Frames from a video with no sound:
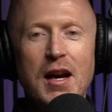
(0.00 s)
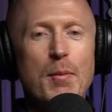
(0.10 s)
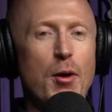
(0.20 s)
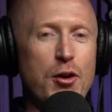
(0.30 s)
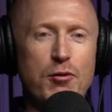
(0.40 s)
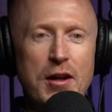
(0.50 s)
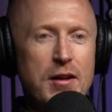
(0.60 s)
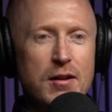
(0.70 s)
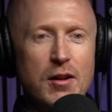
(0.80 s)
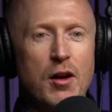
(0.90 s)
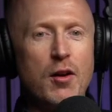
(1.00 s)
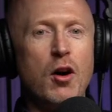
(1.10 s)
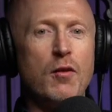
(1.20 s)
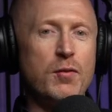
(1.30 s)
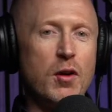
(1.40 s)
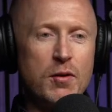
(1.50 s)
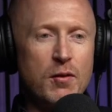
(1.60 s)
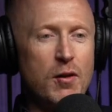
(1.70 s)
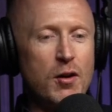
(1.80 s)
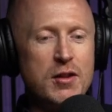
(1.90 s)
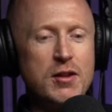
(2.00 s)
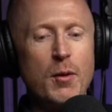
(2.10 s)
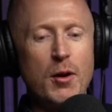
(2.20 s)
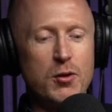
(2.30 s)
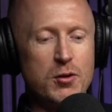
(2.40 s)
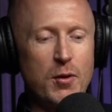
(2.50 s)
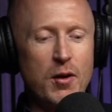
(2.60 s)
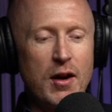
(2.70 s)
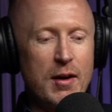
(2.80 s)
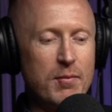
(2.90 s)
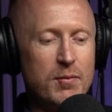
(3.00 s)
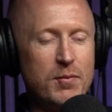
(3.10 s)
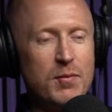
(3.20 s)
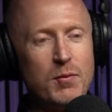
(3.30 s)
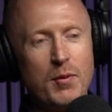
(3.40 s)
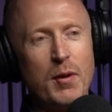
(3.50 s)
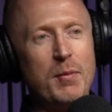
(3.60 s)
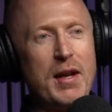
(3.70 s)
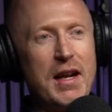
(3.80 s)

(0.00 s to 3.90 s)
But I agree. Like I've, I, I, there's way I got to where I am by being